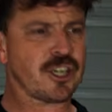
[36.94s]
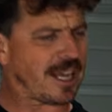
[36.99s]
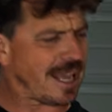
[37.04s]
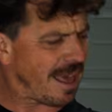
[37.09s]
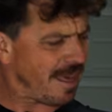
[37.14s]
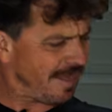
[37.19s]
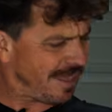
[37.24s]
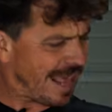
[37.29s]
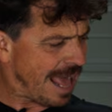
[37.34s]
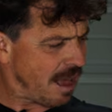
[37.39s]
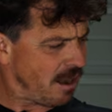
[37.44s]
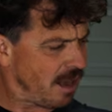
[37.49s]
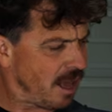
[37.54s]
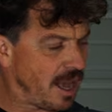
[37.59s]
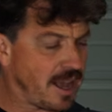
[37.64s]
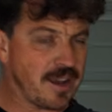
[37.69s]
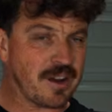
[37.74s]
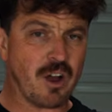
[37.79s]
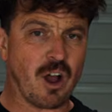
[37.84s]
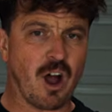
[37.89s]
check out the
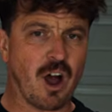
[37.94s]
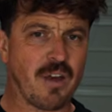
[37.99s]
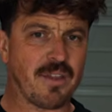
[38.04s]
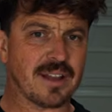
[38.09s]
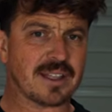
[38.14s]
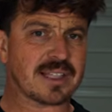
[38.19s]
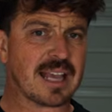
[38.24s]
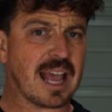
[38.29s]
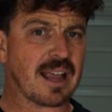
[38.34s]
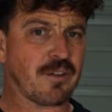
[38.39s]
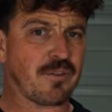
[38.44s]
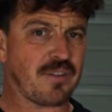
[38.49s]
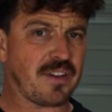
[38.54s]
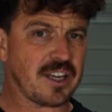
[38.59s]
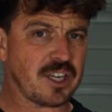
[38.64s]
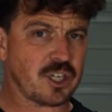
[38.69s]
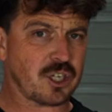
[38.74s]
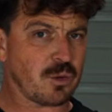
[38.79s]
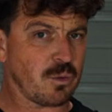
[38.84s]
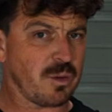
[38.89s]
outline on the
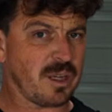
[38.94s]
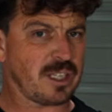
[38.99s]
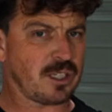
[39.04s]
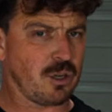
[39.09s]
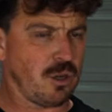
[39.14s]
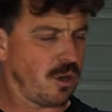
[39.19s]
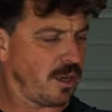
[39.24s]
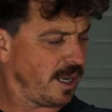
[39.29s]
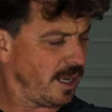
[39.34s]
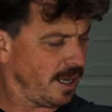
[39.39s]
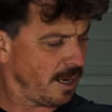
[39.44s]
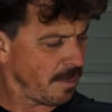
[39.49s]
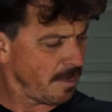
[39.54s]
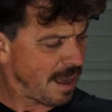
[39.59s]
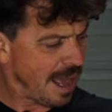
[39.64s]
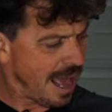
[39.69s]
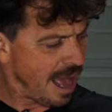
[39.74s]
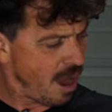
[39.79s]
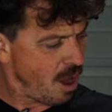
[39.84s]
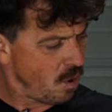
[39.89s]
Tankfish. We're talking
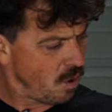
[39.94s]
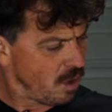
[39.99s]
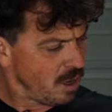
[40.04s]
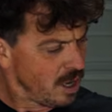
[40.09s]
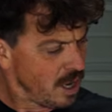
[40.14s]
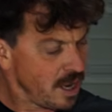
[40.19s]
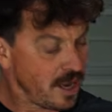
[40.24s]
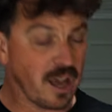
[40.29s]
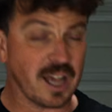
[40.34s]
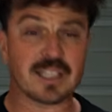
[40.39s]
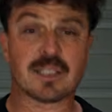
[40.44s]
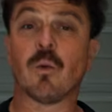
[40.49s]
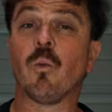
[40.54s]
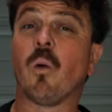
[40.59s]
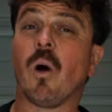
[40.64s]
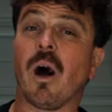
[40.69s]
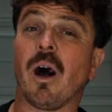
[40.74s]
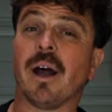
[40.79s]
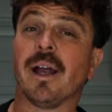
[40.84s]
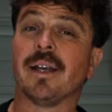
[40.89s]
about nice and
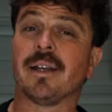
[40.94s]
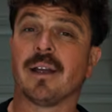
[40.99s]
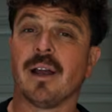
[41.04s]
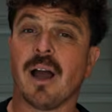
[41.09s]
wide